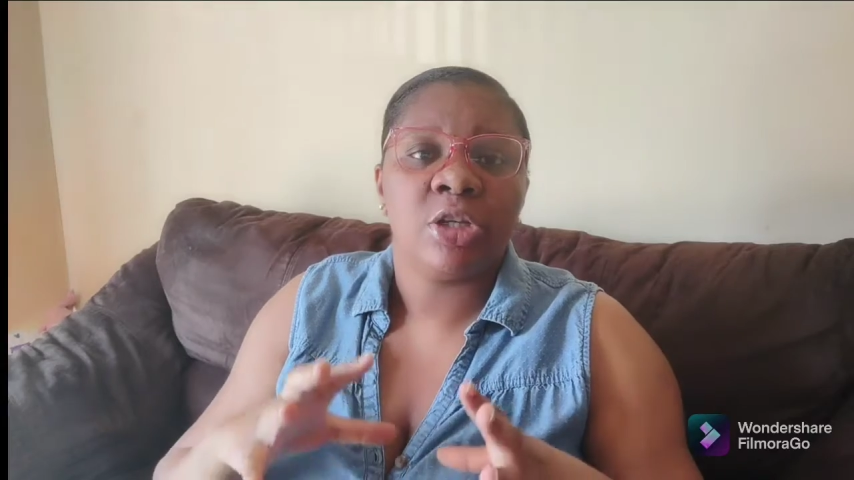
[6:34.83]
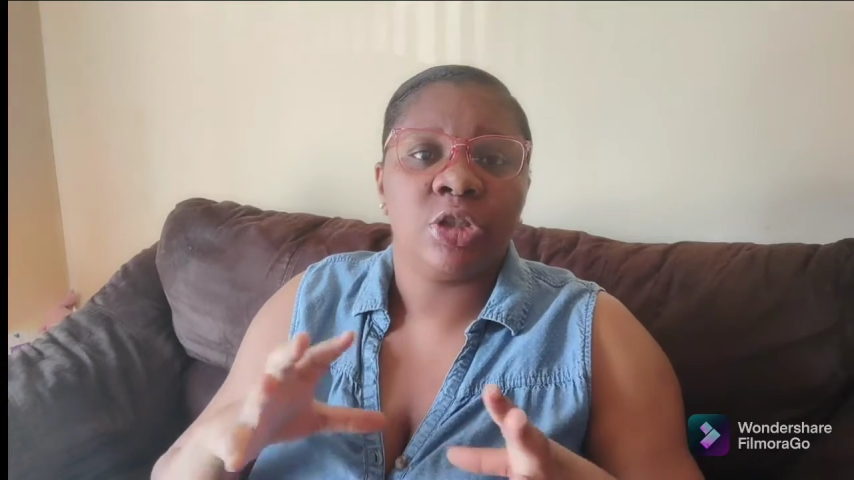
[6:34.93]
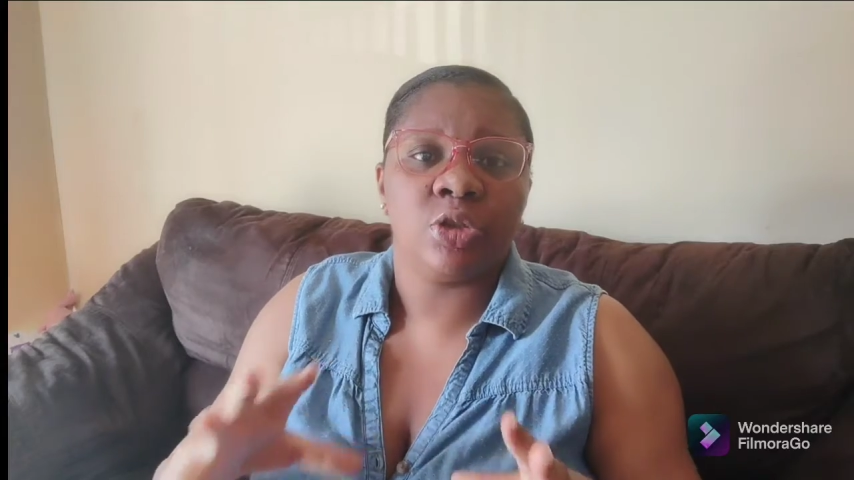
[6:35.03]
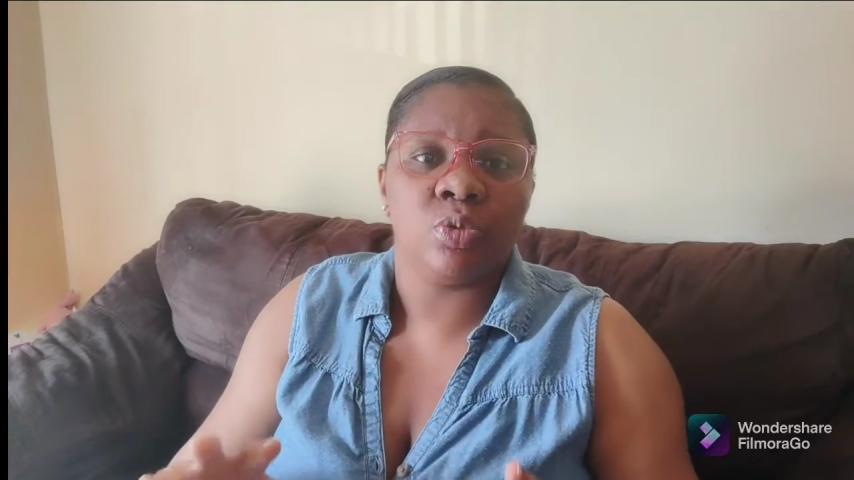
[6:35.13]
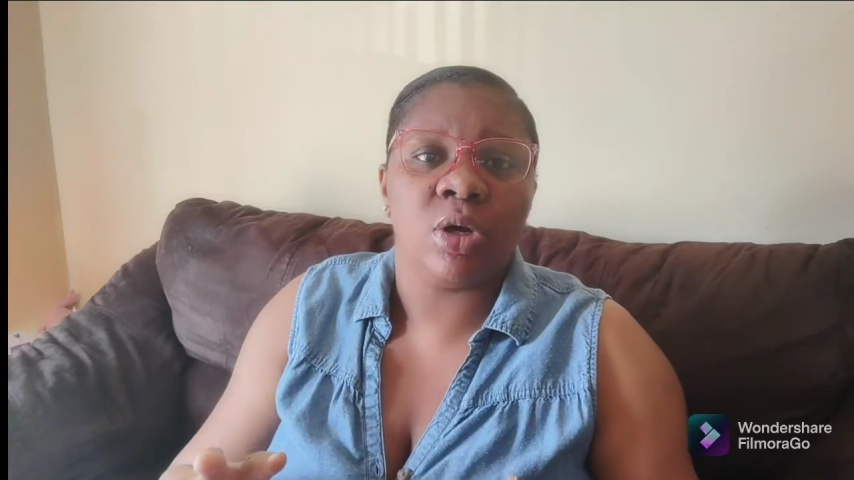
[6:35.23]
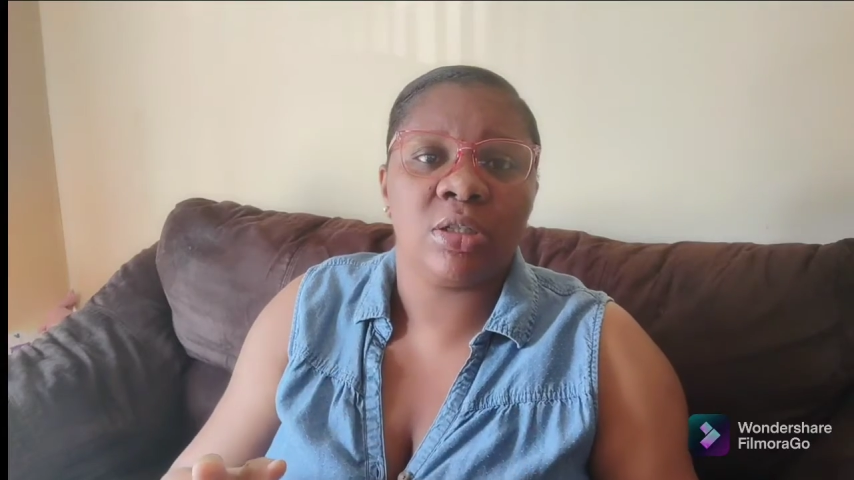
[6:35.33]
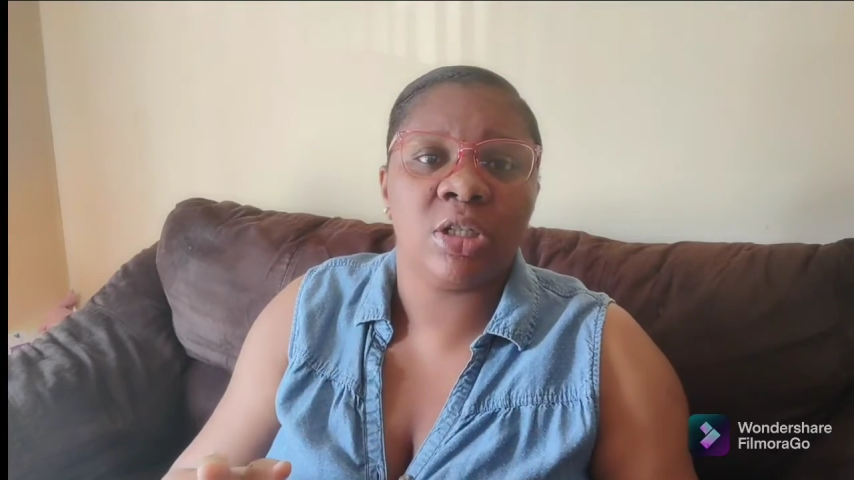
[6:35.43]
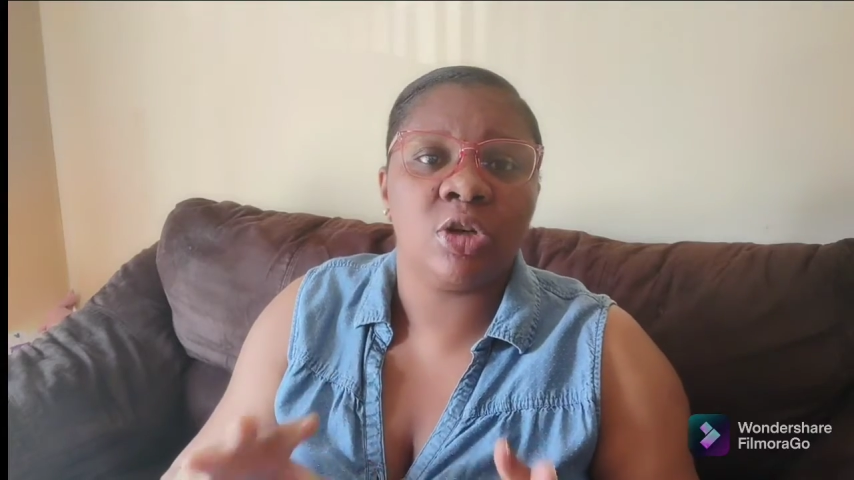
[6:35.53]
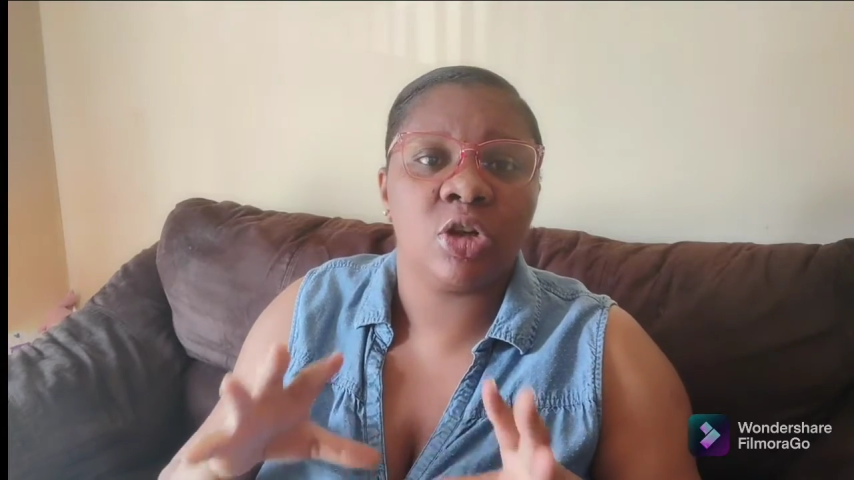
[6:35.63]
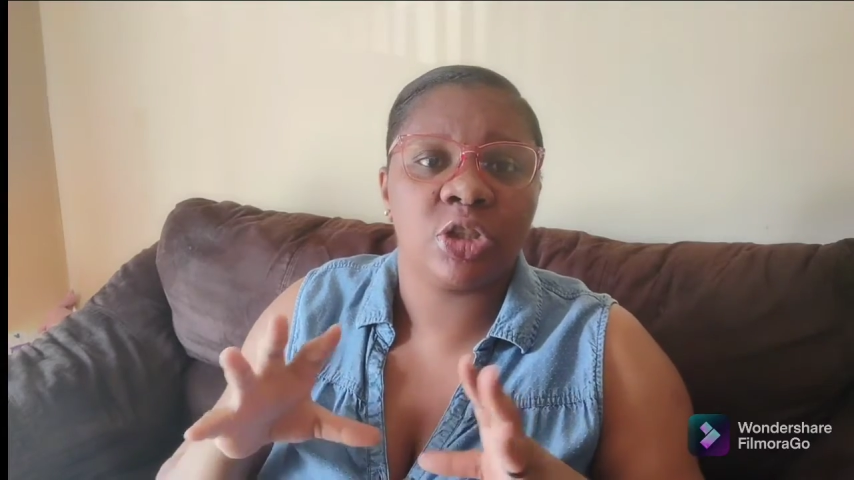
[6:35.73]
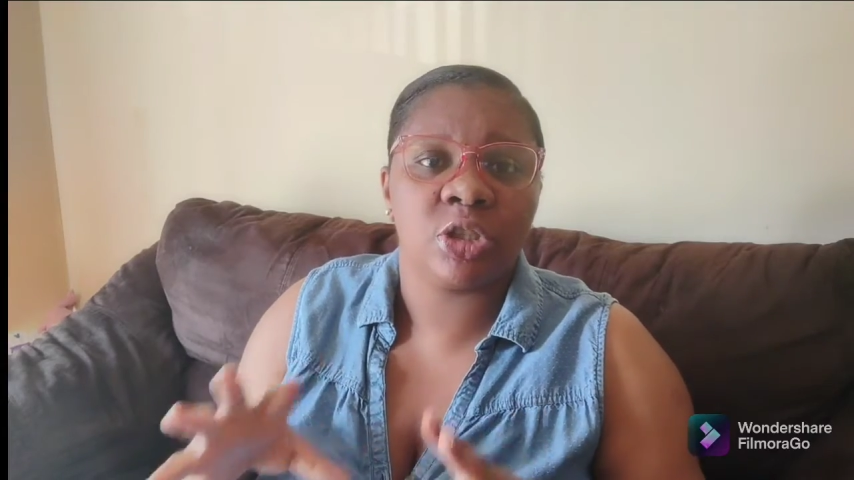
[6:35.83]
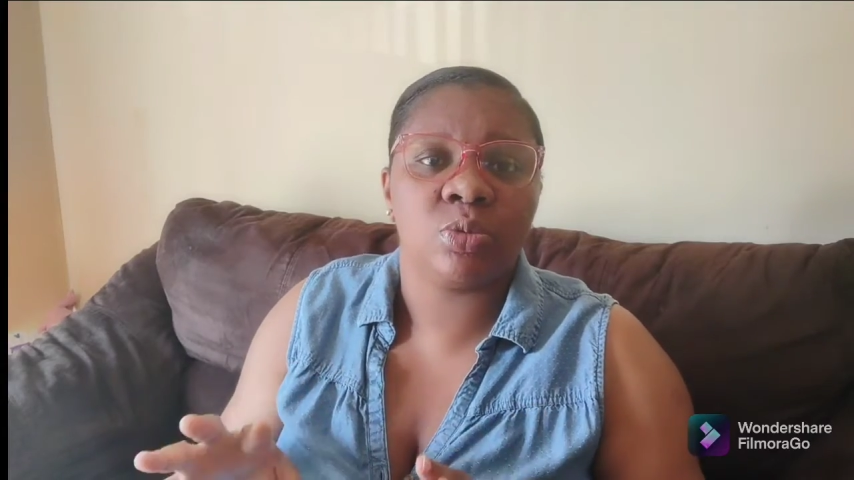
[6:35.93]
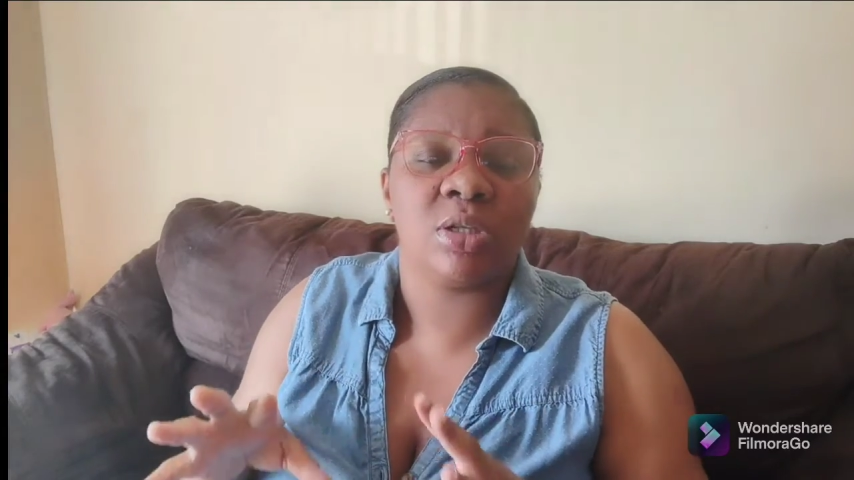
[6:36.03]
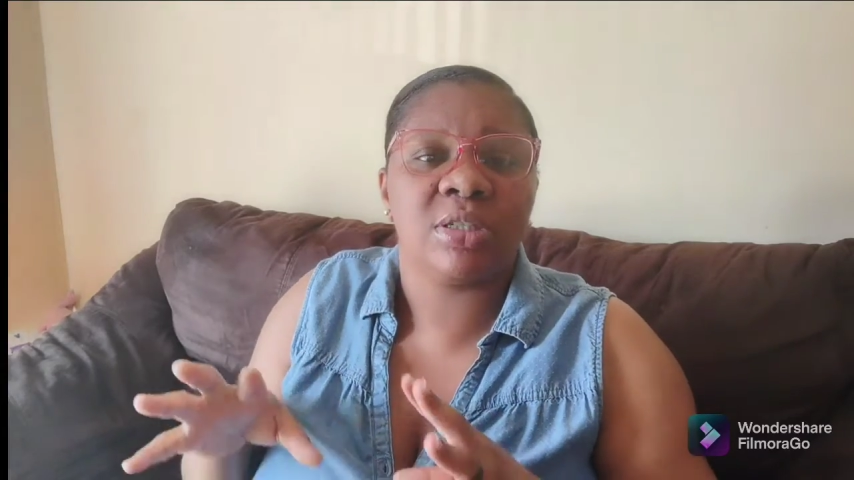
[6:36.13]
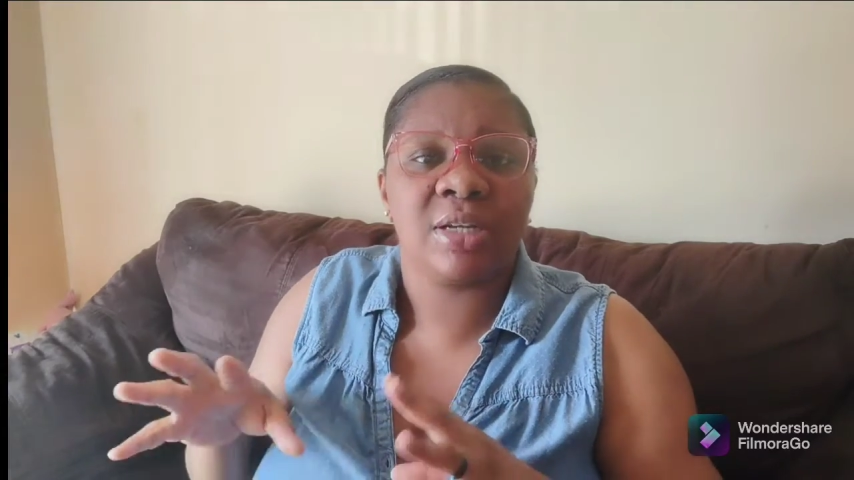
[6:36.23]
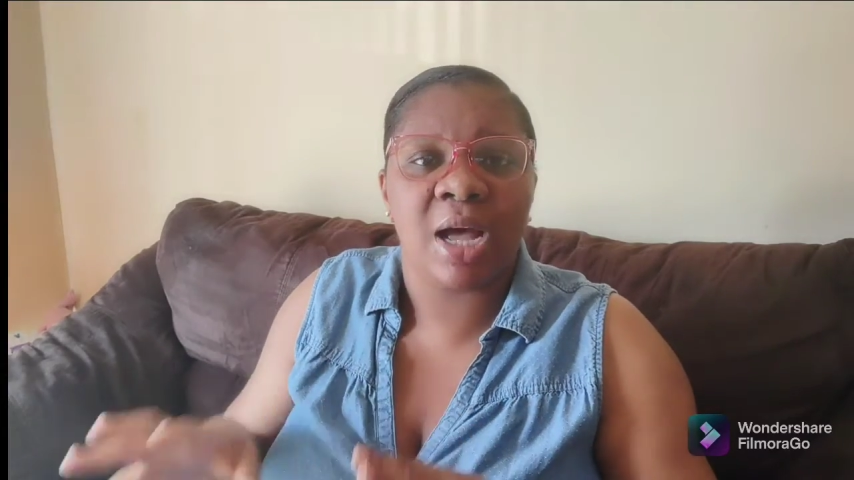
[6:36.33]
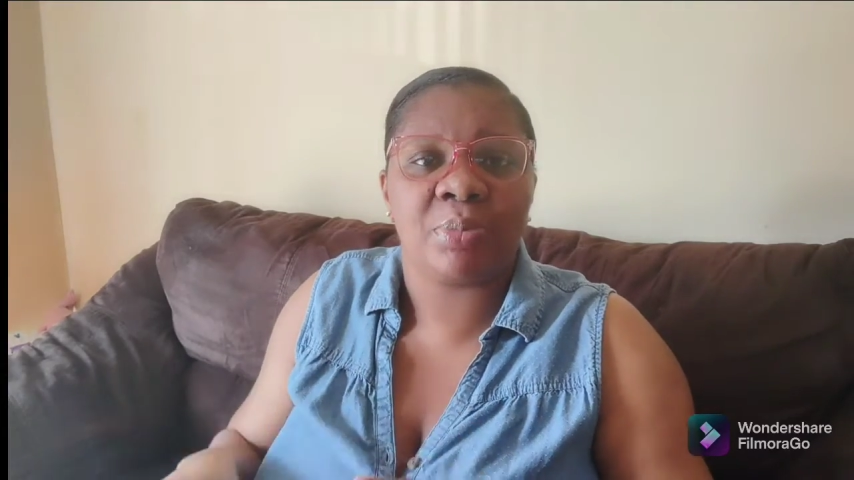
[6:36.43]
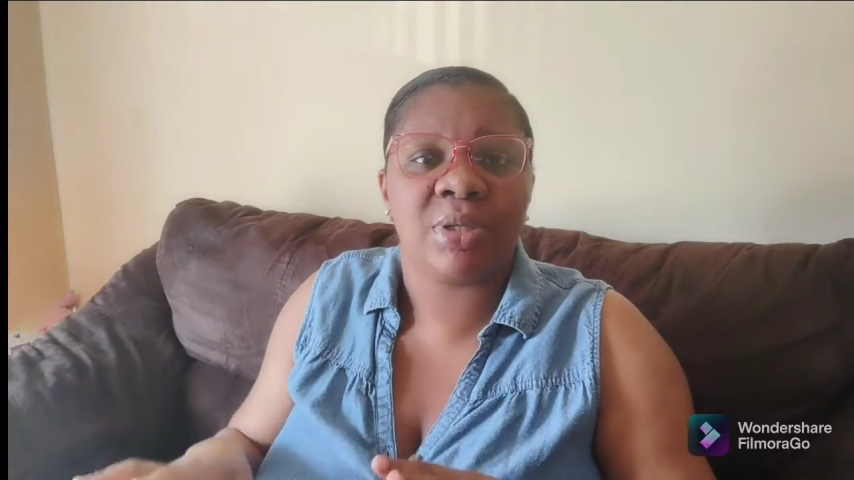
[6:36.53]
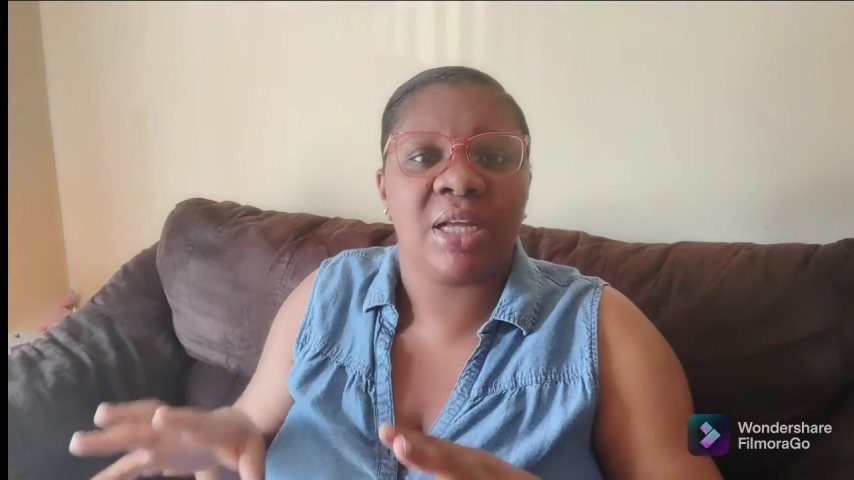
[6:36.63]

he or she wasn't happy